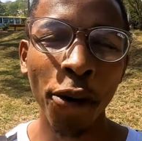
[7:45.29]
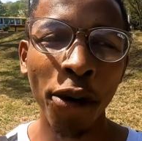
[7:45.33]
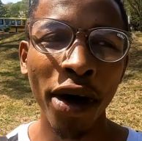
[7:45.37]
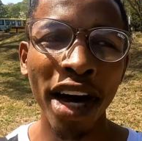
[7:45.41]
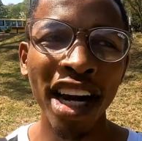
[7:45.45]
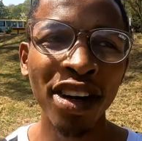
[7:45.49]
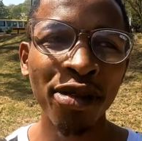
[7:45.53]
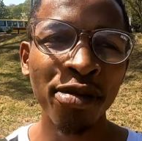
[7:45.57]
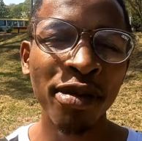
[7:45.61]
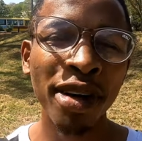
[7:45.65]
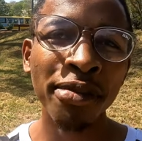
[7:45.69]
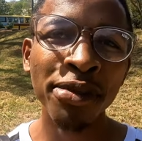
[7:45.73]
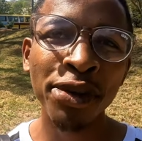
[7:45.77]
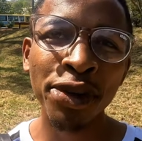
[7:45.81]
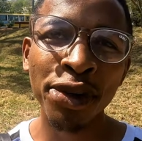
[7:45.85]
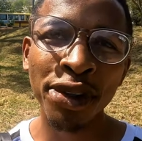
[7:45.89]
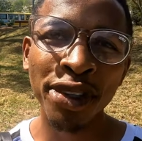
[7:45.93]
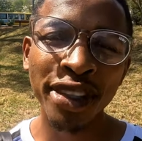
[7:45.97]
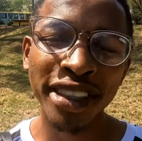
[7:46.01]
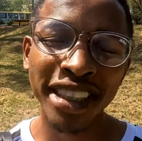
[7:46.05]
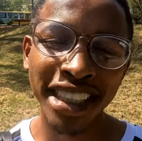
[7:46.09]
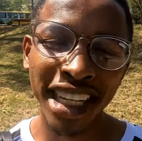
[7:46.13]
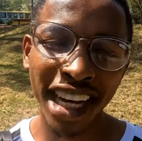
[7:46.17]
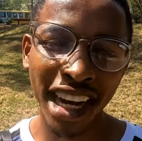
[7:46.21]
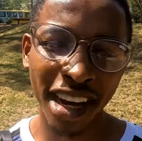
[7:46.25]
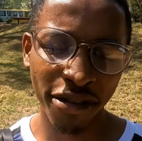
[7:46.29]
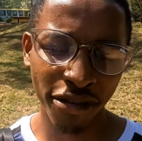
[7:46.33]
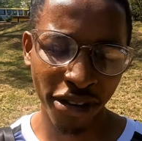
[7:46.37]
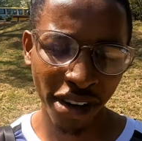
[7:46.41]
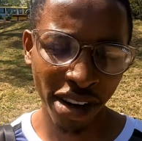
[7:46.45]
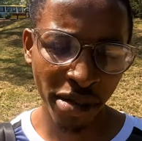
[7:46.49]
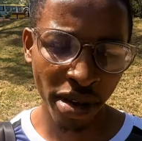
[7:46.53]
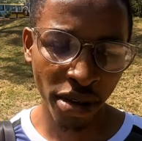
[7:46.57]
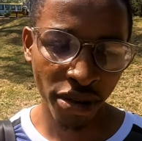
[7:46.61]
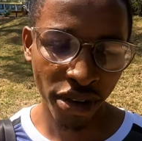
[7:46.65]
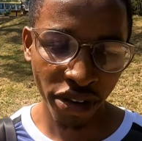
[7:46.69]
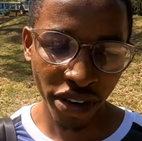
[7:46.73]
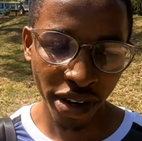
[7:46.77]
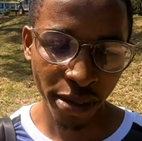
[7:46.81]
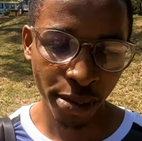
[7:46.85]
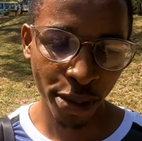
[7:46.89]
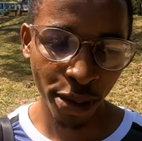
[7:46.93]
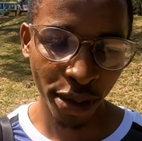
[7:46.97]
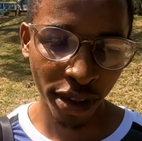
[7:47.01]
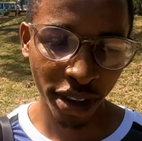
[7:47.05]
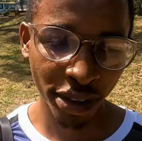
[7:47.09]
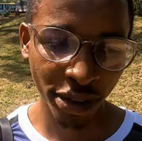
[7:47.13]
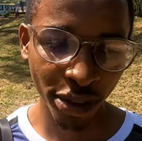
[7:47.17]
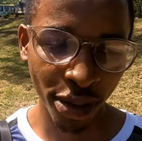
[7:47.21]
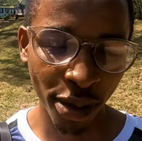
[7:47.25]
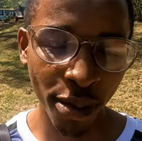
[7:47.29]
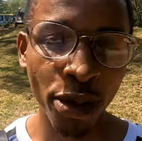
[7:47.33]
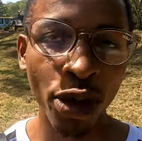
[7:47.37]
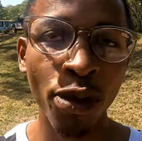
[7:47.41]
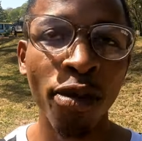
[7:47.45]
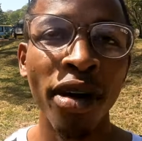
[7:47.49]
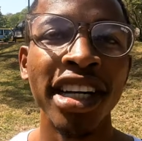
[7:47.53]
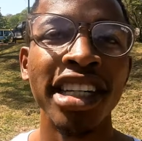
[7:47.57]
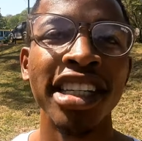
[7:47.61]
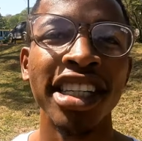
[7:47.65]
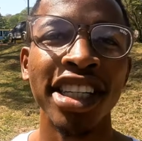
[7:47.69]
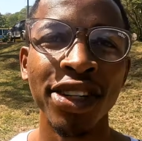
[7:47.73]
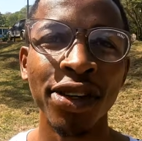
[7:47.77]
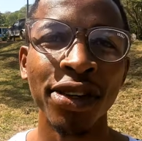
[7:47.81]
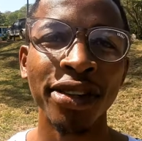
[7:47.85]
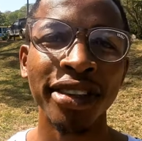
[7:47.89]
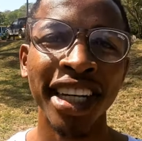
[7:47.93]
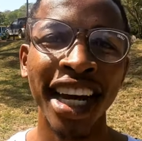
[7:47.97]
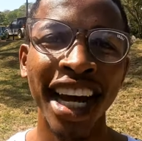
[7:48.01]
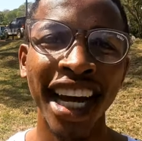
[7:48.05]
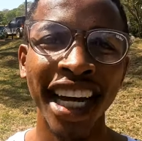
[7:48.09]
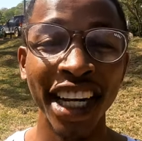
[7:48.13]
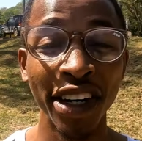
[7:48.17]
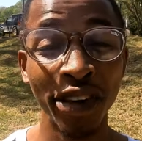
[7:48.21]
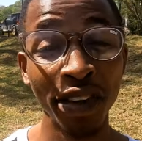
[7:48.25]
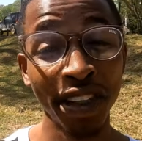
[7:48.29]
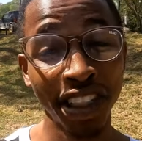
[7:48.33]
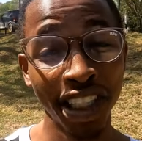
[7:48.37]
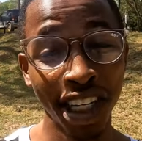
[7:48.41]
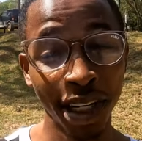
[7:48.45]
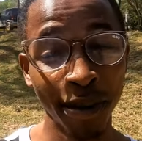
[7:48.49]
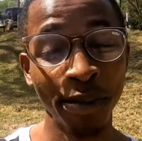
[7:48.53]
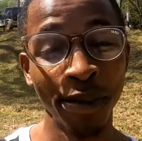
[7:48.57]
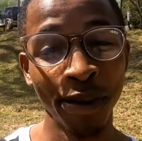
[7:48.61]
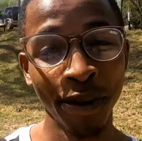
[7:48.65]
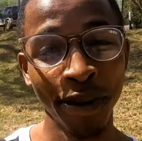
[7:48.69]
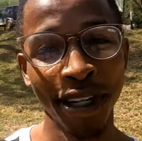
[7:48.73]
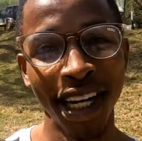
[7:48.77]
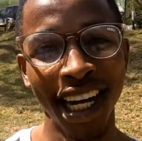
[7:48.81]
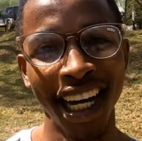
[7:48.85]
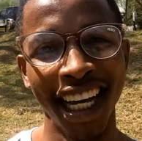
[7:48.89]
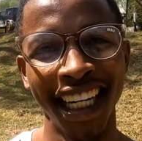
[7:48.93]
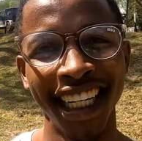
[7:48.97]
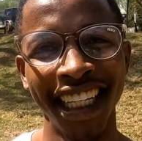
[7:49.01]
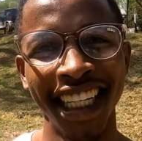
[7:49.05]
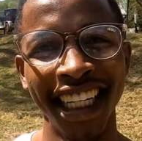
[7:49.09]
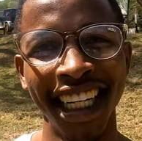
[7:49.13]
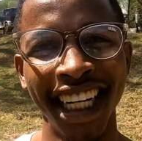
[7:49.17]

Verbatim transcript: One of my books, uh, of my favorite books, from Robert Kiyosaki, Rich Dad Poor Dad.